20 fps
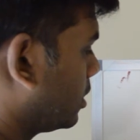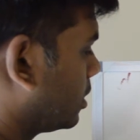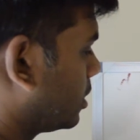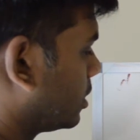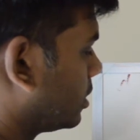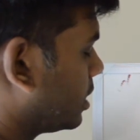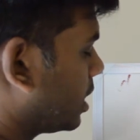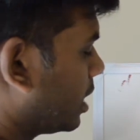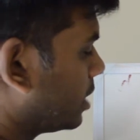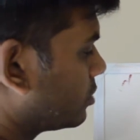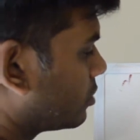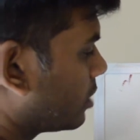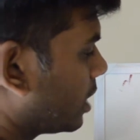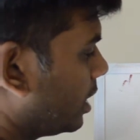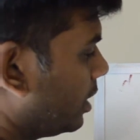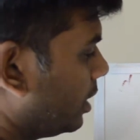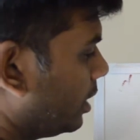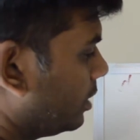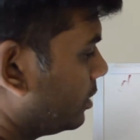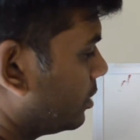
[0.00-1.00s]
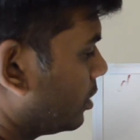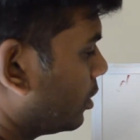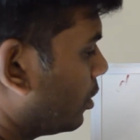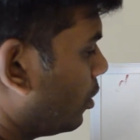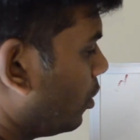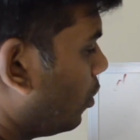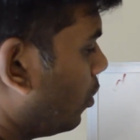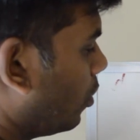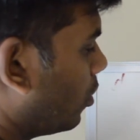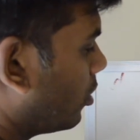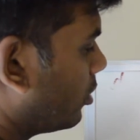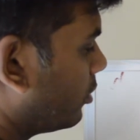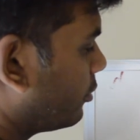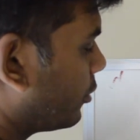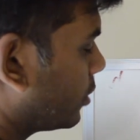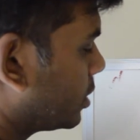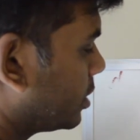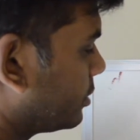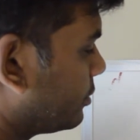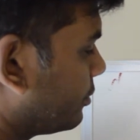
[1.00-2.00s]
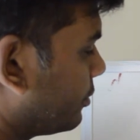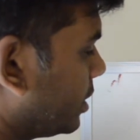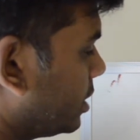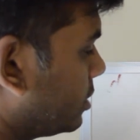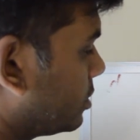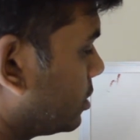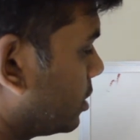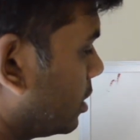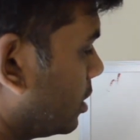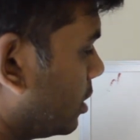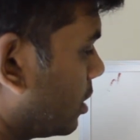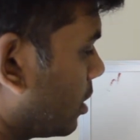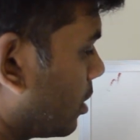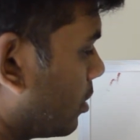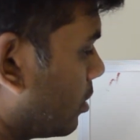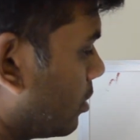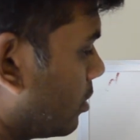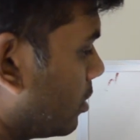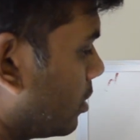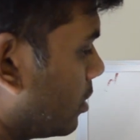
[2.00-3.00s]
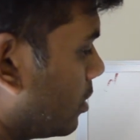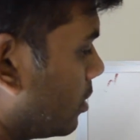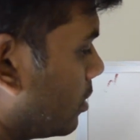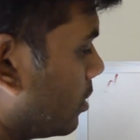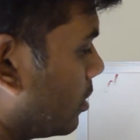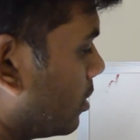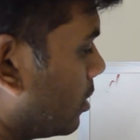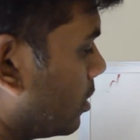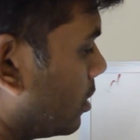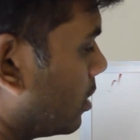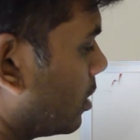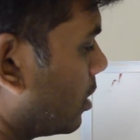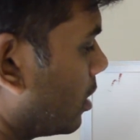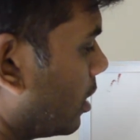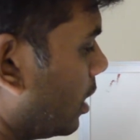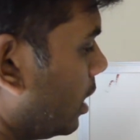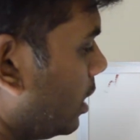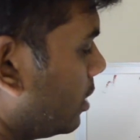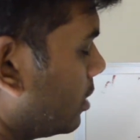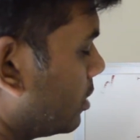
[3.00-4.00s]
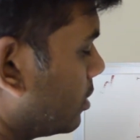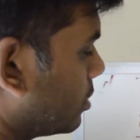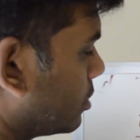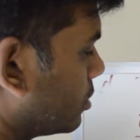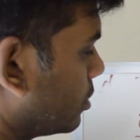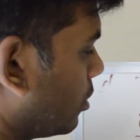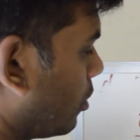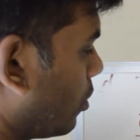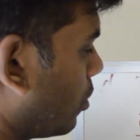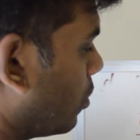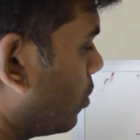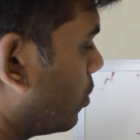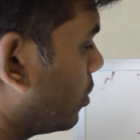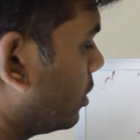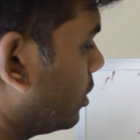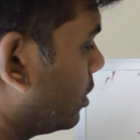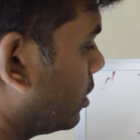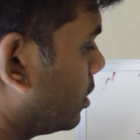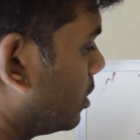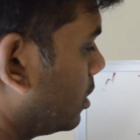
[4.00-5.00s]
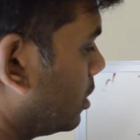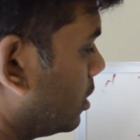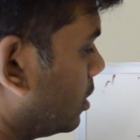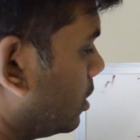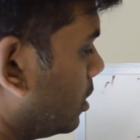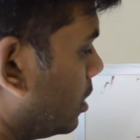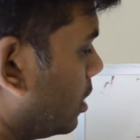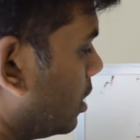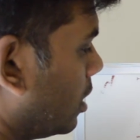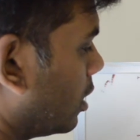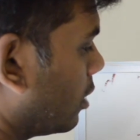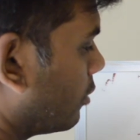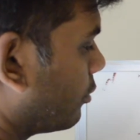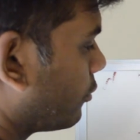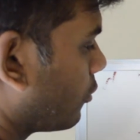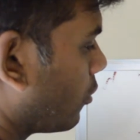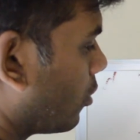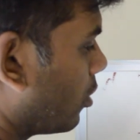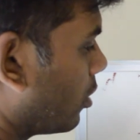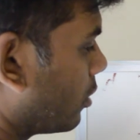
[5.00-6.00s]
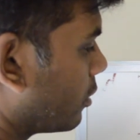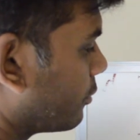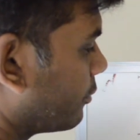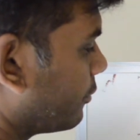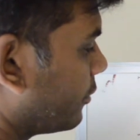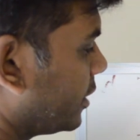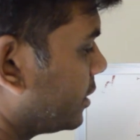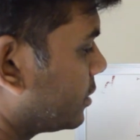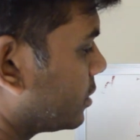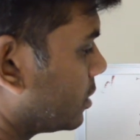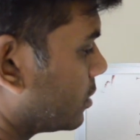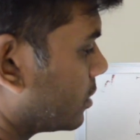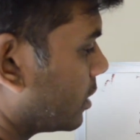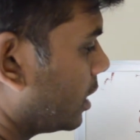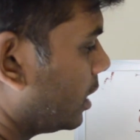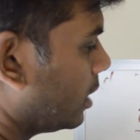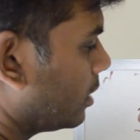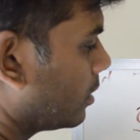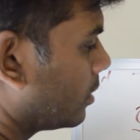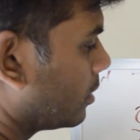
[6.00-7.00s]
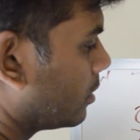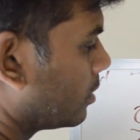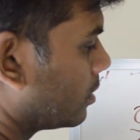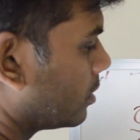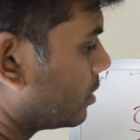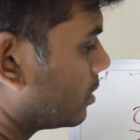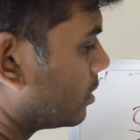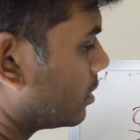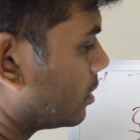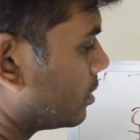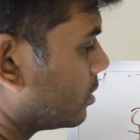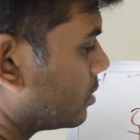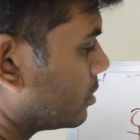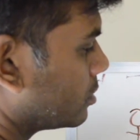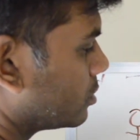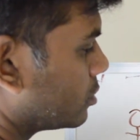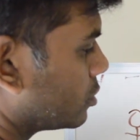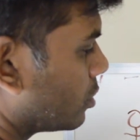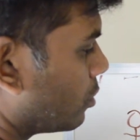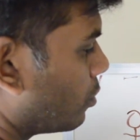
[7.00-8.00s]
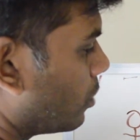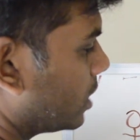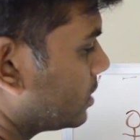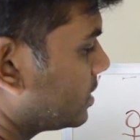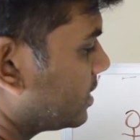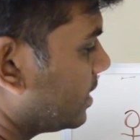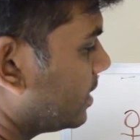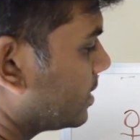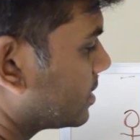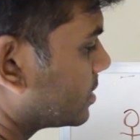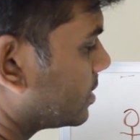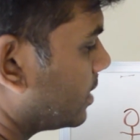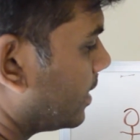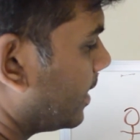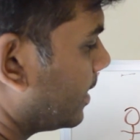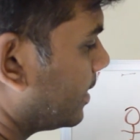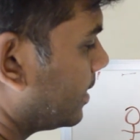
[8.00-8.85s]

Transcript: done writing the code for this feature, right? Code for feature, right? So once he is done,